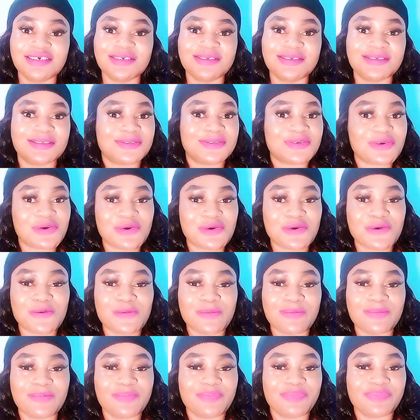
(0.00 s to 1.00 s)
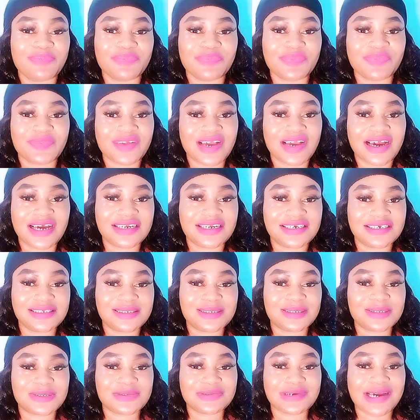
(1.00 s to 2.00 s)
So
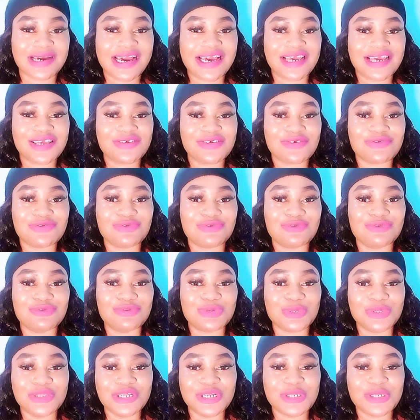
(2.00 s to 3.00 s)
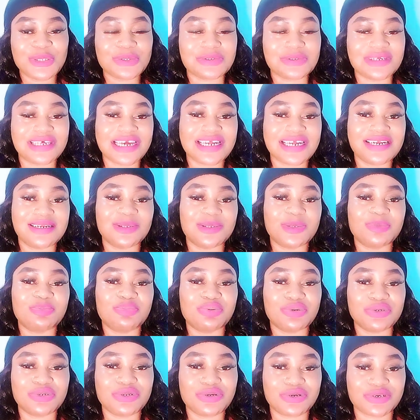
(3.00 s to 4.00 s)
this is why you need to get this
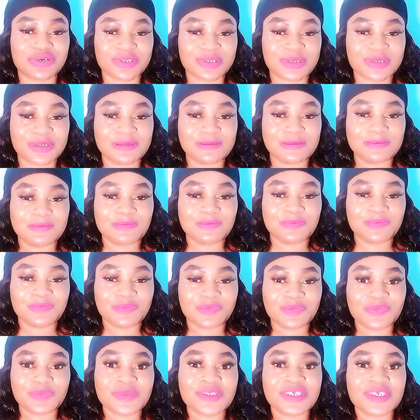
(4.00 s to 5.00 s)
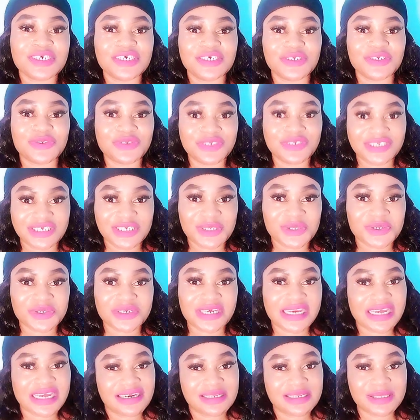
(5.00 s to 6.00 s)
product. You need to
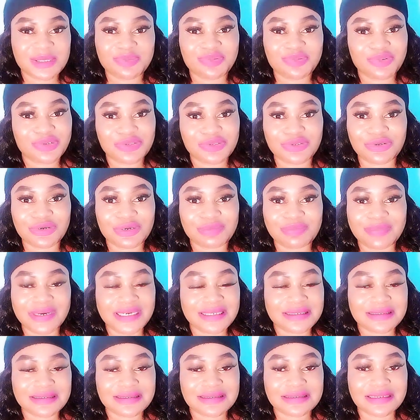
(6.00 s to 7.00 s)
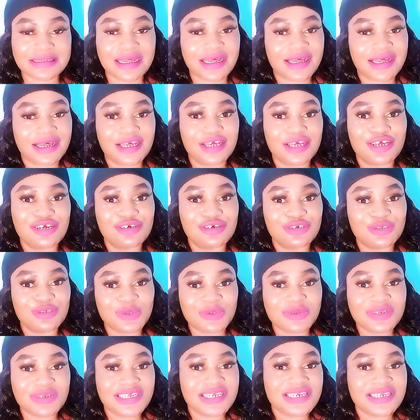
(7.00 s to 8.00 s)
get this product, my sister.
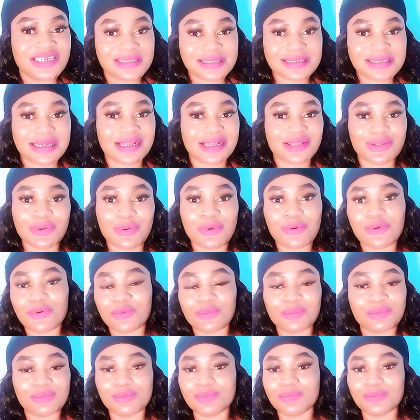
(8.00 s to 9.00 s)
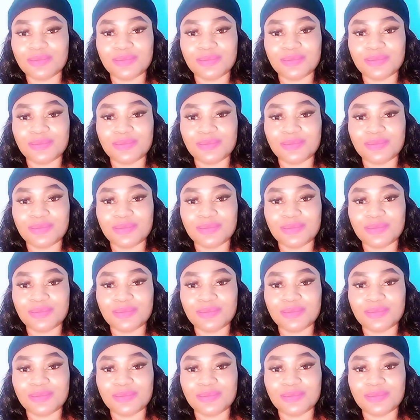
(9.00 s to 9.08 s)
You need it at home.